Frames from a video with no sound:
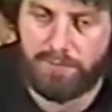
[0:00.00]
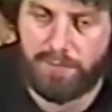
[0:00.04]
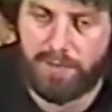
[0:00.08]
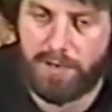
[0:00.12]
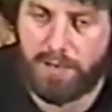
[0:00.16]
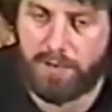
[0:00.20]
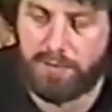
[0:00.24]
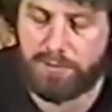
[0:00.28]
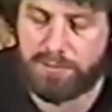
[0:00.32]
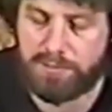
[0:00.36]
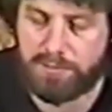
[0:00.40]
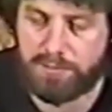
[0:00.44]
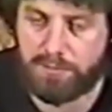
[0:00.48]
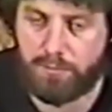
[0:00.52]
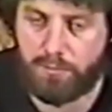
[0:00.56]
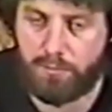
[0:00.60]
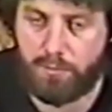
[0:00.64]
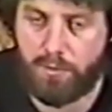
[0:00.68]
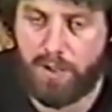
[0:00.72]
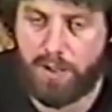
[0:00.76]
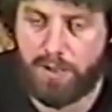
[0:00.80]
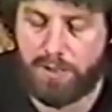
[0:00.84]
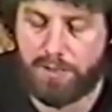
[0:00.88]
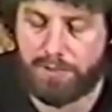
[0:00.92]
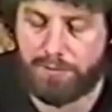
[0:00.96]
that I was
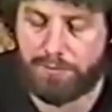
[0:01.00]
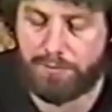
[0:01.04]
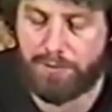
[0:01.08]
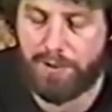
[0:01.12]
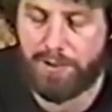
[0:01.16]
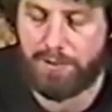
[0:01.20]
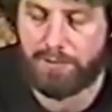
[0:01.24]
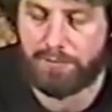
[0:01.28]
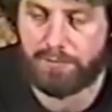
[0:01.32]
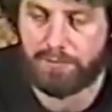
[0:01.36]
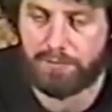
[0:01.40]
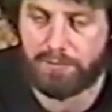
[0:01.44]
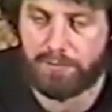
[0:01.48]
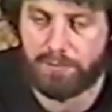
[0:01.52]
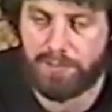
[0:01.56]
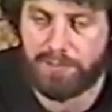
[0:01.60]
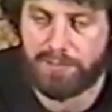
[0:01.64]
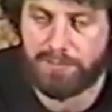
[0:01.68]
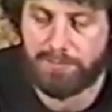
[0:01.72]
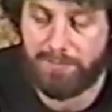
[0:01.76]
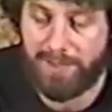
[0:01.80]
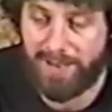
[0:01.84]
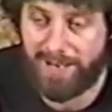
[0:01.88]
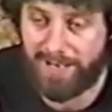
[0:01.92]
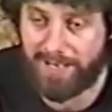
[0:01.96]
walking around
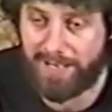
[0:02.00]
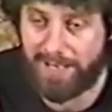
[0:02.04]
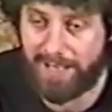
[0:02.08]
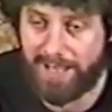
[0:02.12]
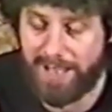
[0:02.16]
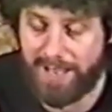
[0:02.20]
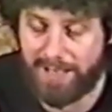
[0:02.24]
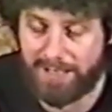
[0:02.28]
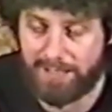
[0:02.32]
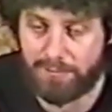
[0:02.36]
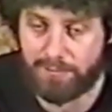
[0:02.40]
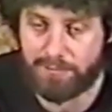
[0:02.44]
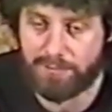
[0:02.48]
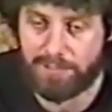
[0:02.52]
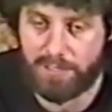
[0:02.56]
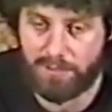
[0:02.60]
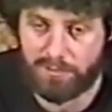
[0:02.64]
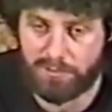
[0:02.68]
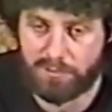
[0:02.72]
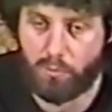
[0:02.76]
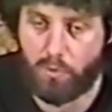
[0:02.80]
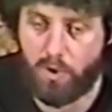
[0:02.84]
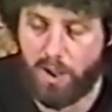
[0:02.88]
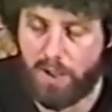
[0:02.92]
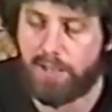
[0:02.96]
as a maniac. It was that I
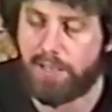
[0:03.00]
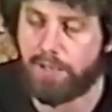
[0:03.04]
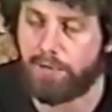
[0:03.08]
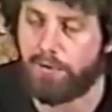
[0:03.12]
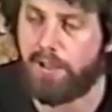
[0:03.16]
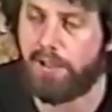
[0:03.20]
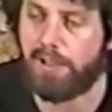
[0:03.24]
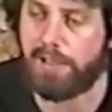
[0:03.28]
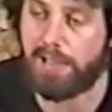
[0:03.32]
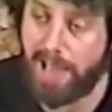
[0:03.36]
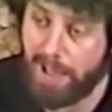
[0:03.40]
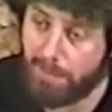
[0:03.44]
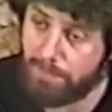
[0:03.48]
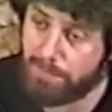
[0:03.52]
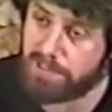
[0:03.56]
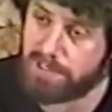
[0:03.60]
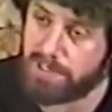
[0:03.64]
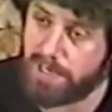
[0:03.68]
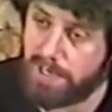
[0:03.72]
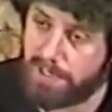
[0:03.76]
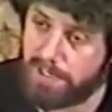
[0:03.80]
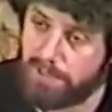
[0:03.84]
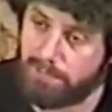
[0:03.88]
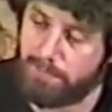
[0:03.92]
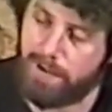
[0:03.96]
was walking around
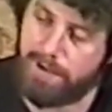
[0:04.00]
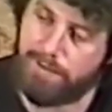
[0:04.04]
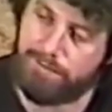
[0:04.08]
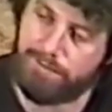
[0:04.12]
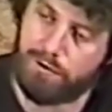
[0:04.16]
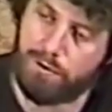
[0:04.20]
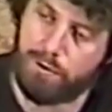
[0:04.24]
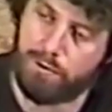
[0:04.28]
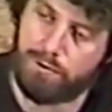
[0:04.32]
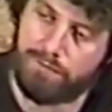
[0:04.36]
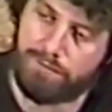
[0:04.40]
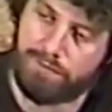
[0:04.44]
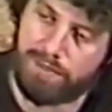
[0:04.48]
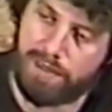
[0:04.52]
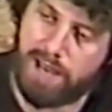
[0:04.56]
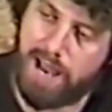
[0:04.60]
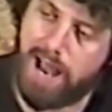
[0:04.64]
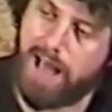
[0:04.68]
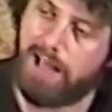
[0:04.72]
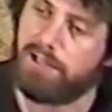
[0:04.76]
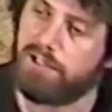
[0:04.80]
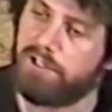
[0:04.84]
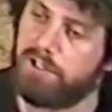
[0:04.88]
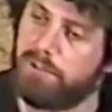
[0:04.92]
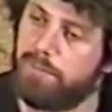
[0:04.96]
lopsided. My view of
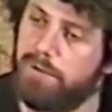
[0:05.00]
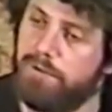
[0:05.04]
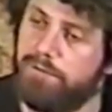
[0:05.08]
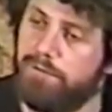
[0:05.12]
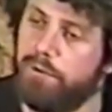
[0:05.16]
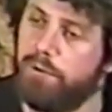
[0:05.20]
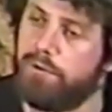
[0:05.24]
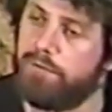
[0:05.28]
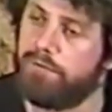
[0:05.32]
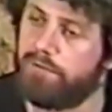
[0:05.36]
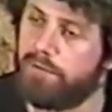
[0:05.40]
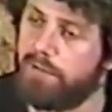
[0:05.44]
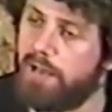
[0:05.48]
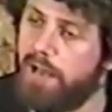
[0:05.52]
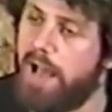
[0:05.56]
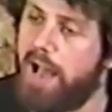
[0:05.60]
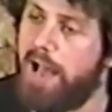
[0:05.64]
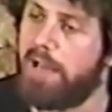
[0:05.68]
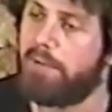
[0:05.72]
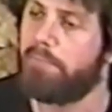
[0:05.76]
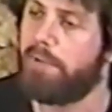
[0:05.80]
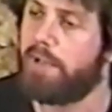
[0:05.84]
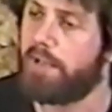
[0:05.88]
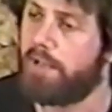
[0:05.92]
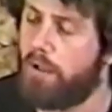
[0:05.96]
theology, my view of
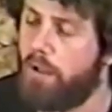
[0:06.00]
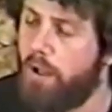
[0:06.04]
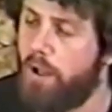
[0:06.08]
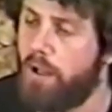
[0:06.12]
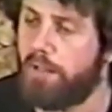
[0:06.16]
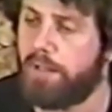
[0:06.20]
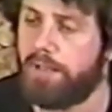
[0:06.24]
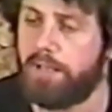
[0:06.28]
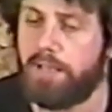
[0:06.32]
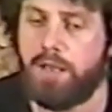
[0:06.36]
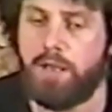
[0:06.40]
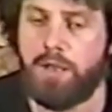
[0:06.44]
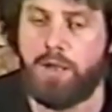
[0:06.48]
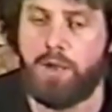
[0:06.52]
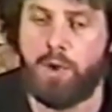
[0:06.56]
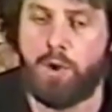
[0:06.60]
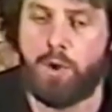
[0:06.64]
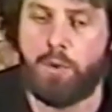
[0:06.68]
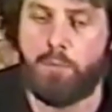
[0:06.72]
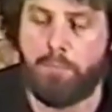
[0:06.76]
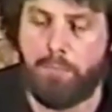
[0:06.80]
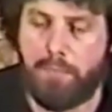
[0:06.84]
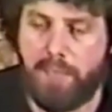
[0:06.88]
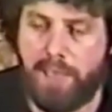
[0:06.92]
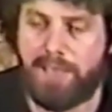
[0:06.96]
God, my calling
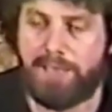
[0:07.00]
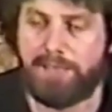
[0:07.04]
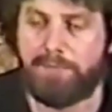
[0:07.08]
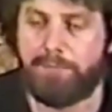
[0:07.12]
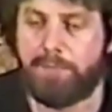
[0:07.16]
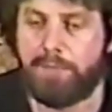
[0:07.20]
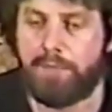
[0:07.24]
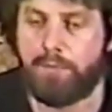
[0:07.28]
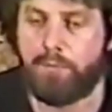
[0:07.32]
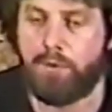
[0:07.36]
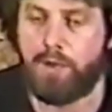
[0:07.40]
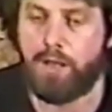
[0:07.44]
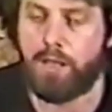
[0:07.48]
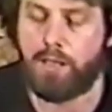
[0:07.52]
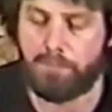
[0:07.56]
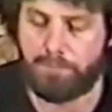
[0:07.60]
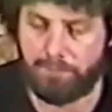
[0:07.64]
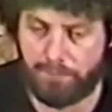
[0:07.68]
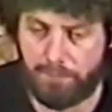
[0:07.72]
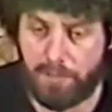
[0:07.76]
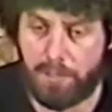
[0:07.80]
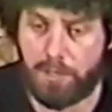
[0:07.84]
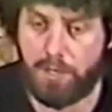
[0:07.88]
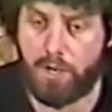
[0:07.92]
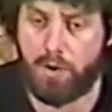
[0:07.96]
made me,
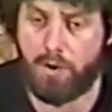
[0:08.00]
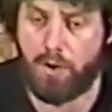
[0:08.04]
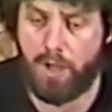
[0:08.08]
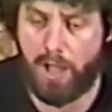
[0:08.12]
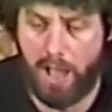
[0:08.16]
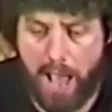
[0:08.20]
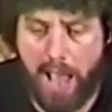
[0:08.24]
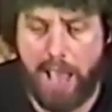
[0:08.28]
well, you know,